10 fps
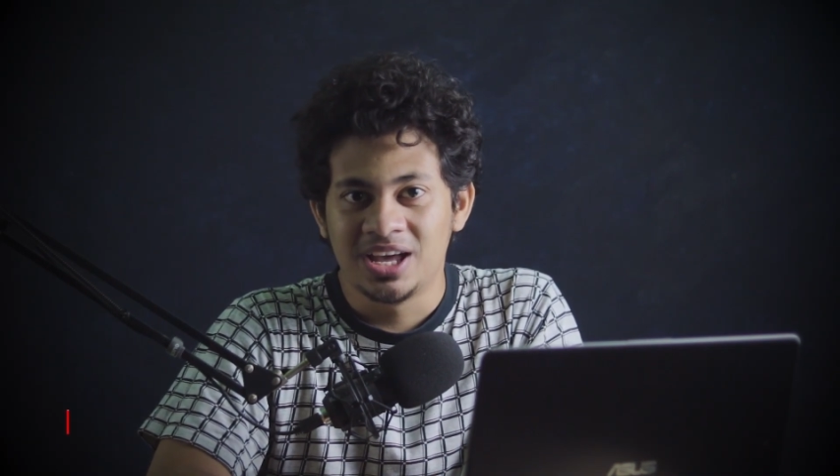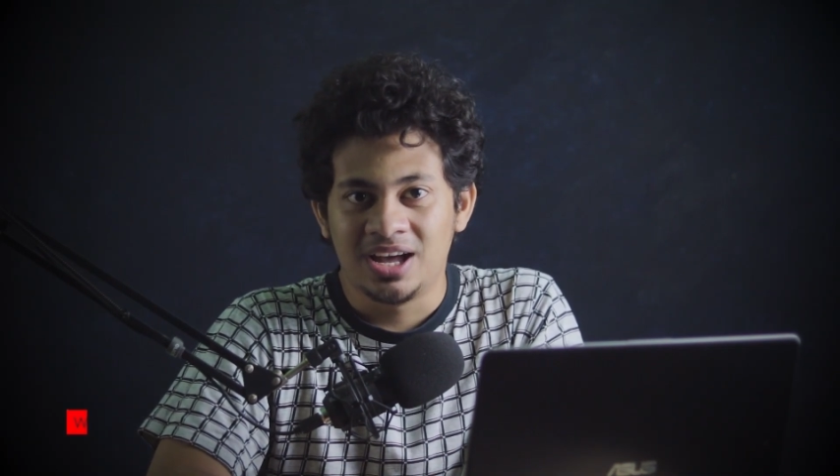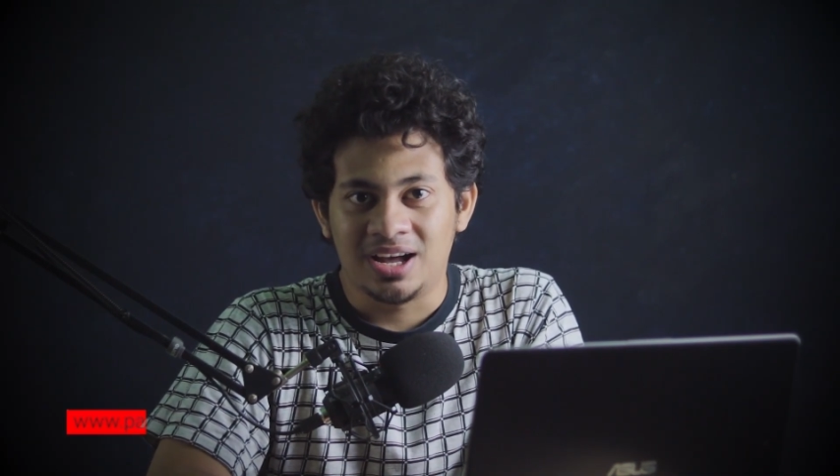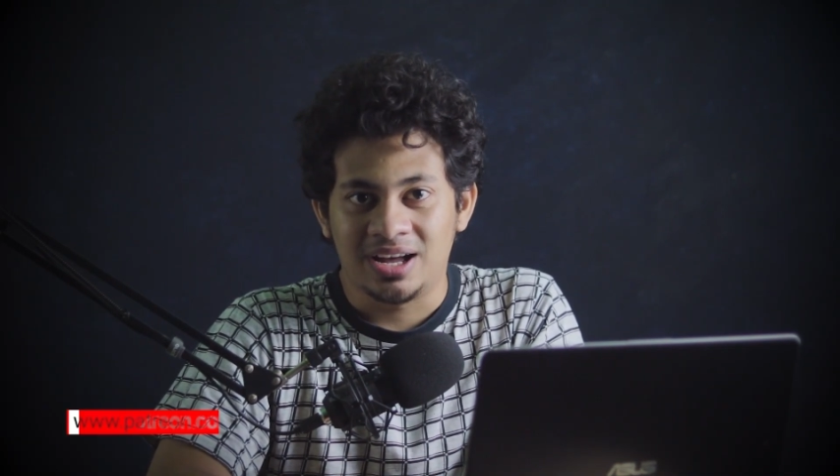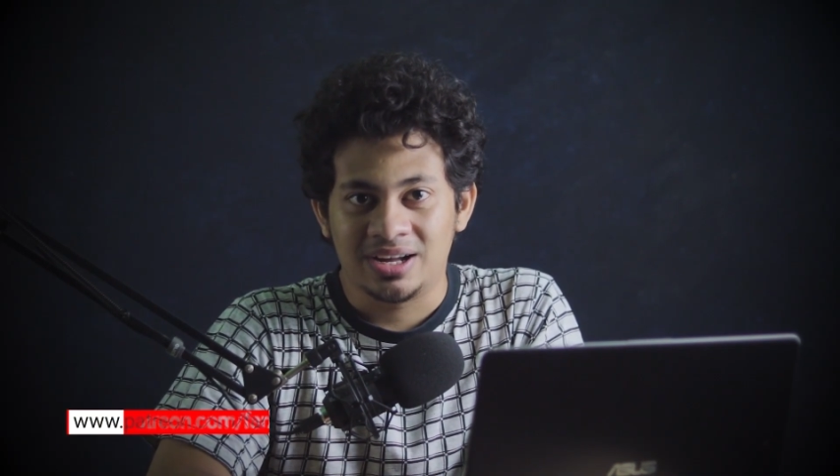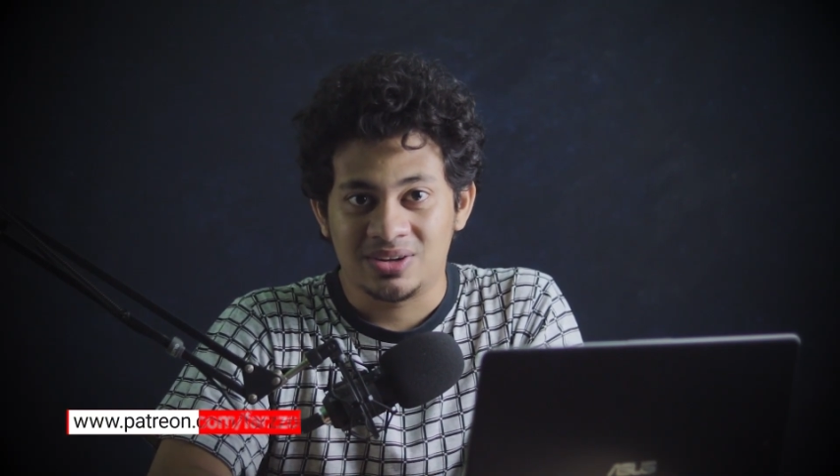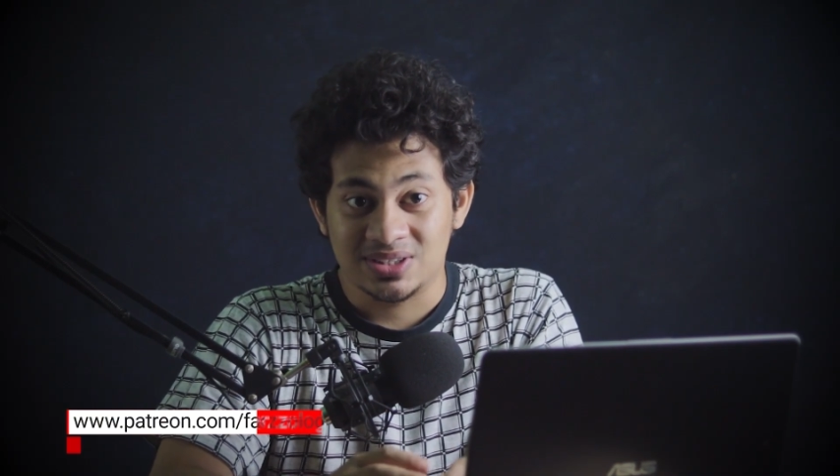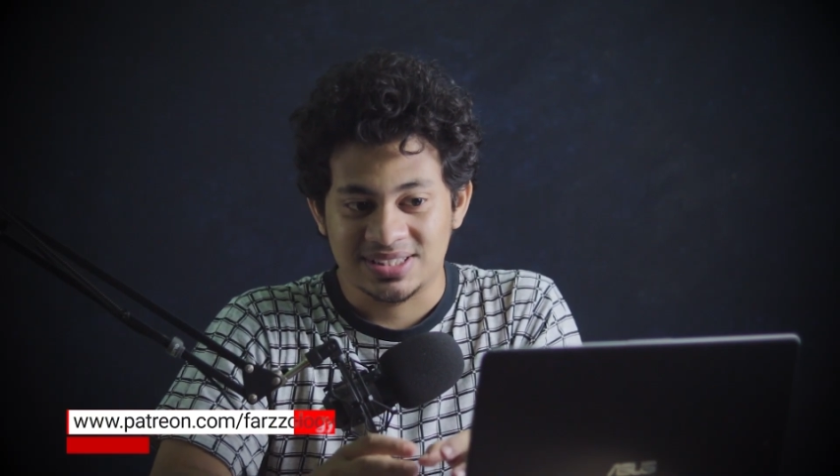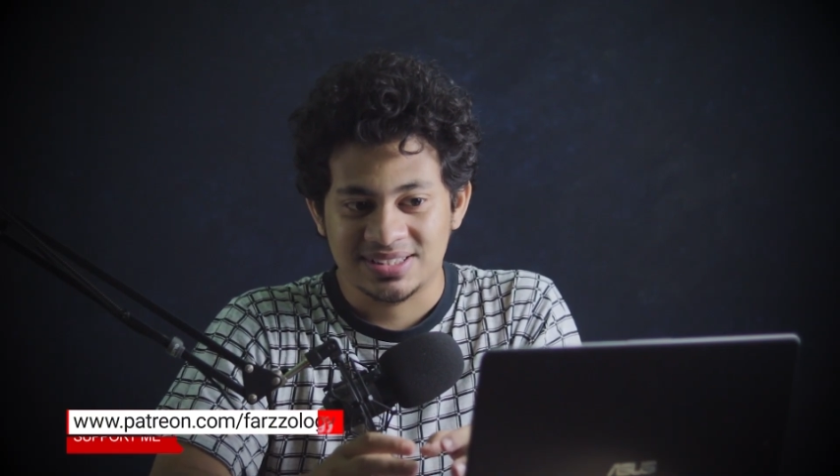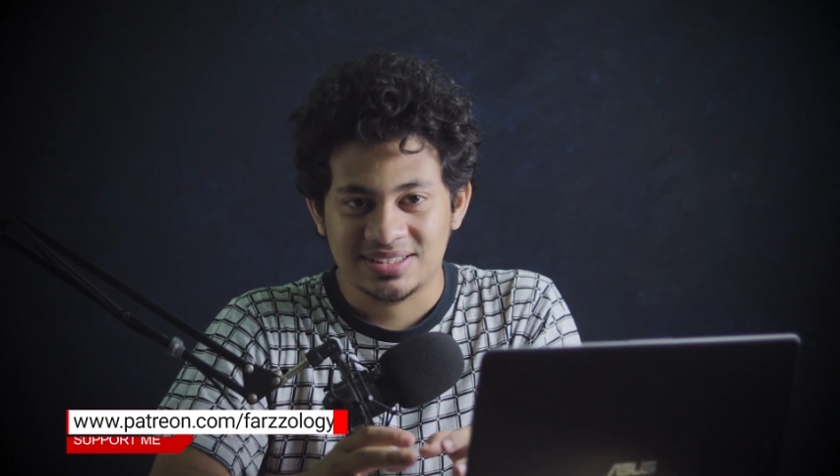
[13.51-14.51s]

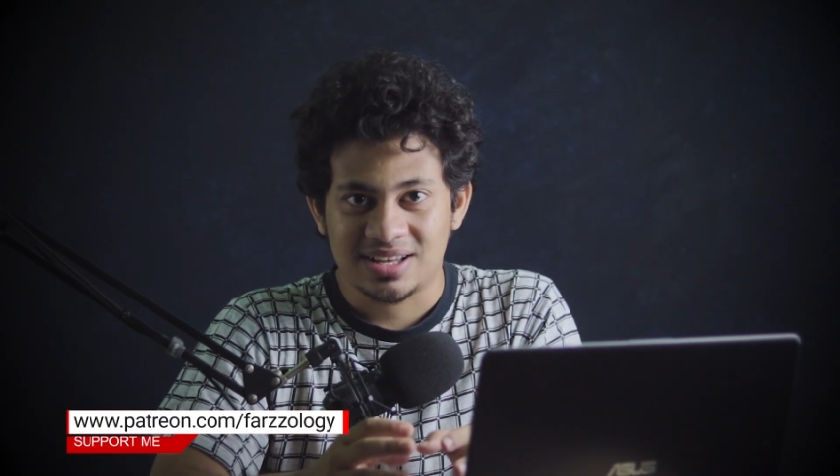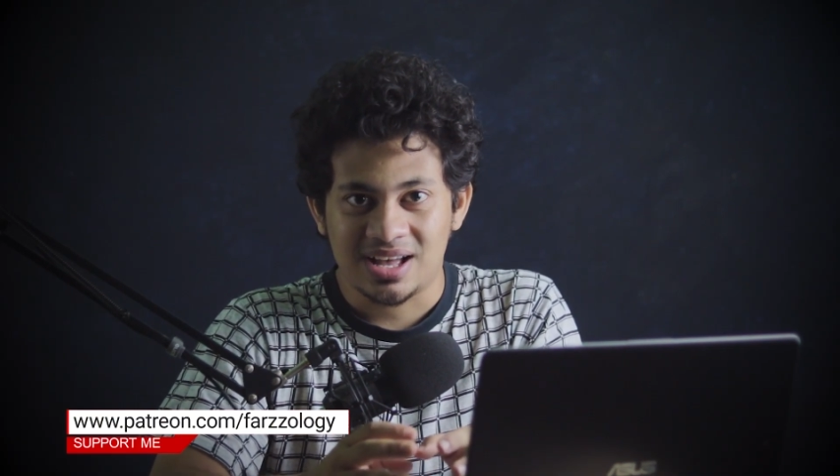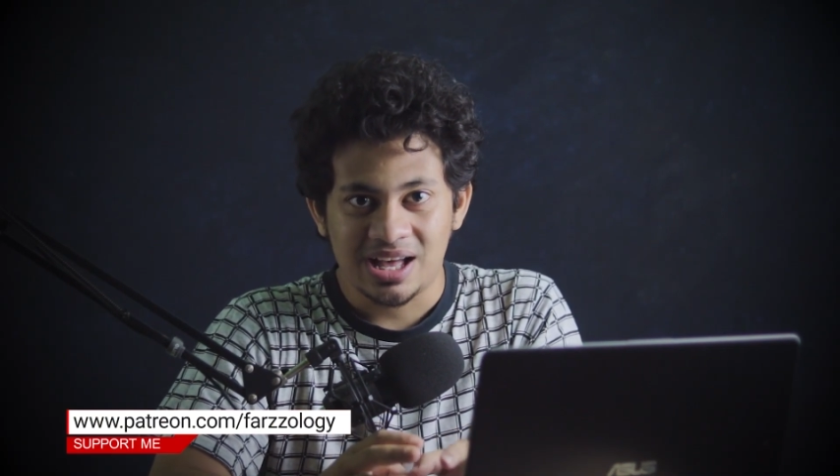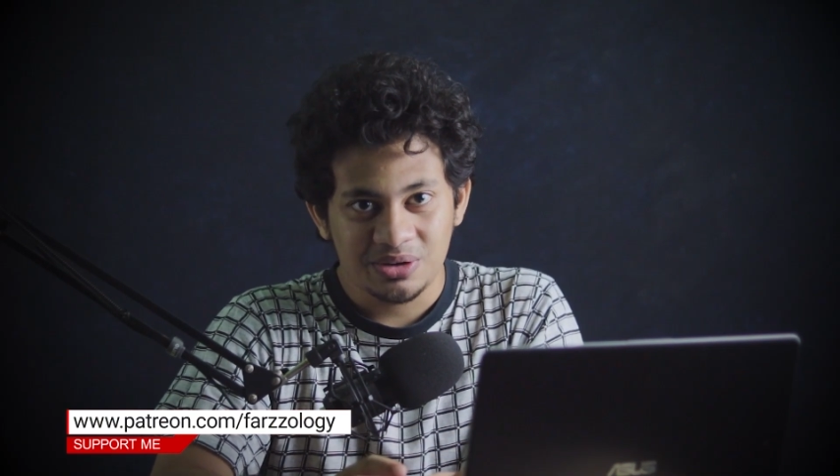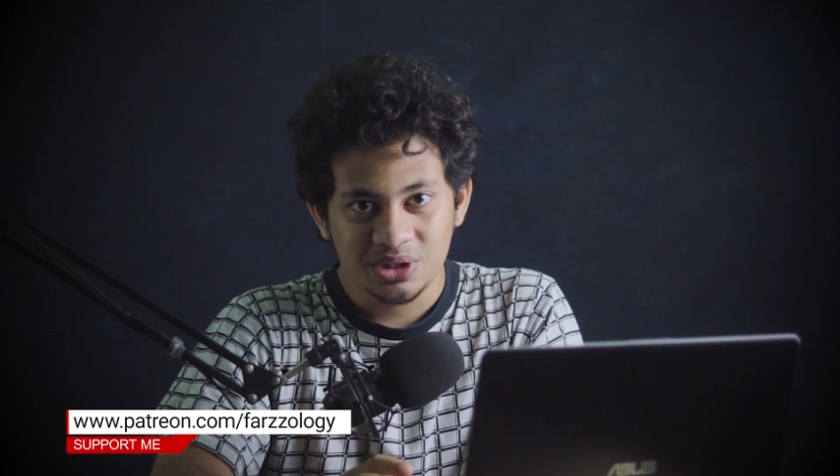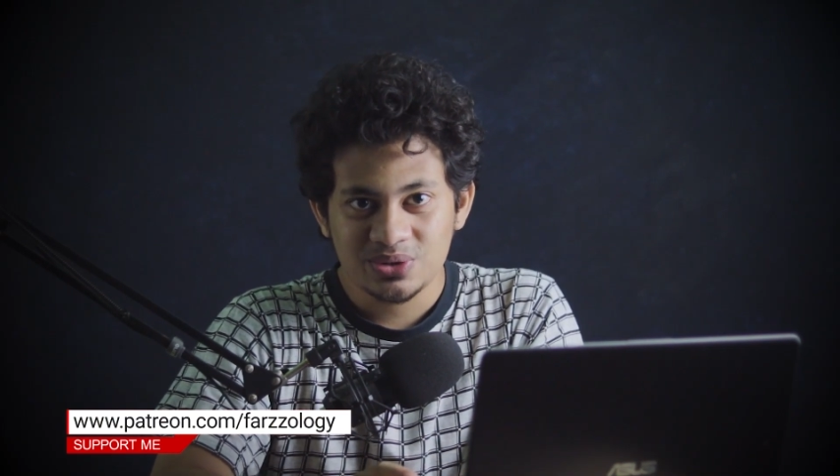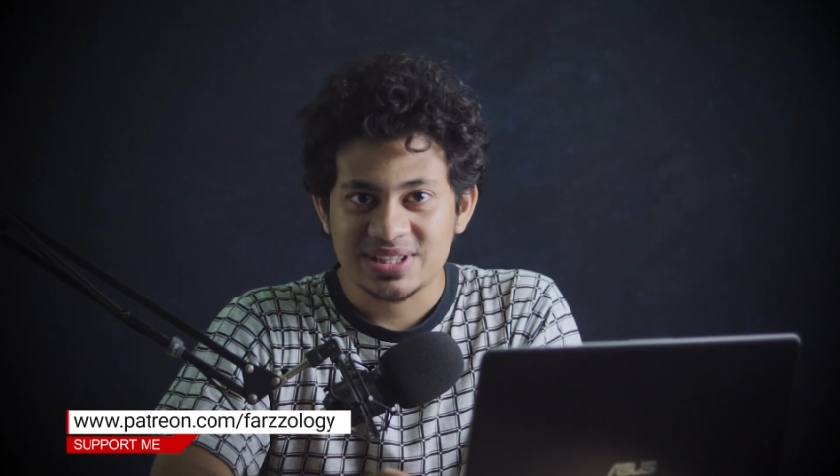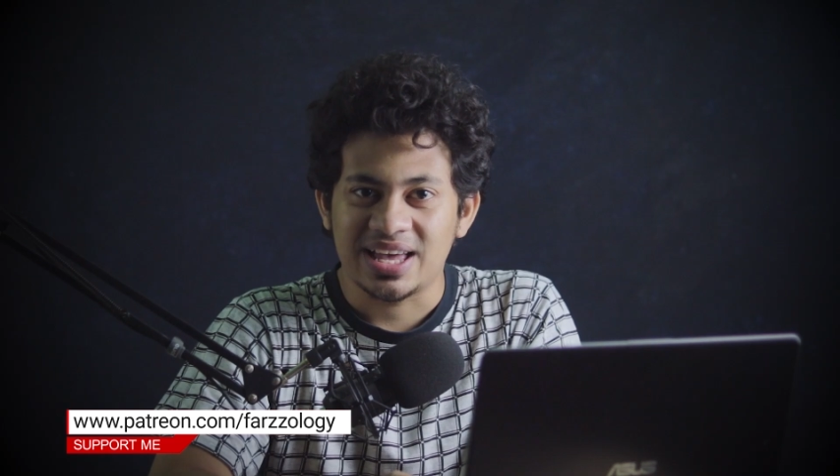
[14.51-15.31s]
because uh, I don't use